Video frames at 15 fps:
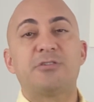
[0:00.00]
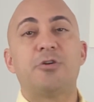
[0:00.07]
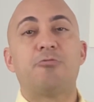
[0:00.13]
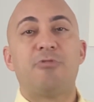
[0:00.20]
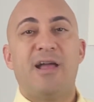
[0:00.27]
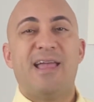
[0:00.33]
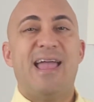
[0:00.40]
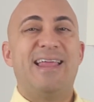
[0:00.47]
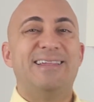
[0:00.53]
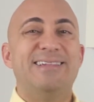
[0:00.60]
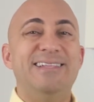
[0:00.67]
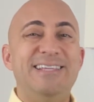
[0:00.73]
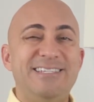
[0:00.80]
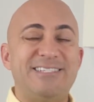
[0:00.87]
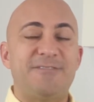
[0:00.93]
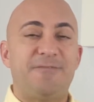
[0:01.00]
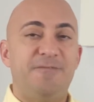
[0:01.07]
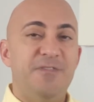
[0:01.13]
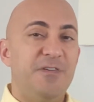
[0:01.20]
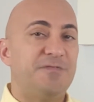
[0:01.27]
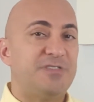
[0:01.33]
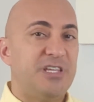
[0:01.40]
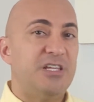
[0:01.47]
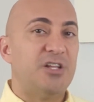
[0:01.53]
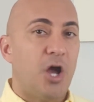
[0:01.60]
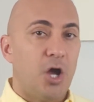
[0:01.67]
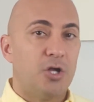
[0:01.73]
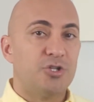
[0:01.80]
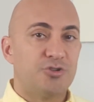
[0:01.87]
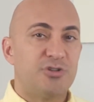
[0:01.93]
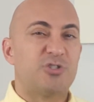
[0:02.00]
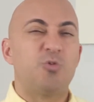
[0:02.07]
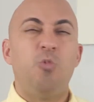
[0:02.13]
to write at least 1,500,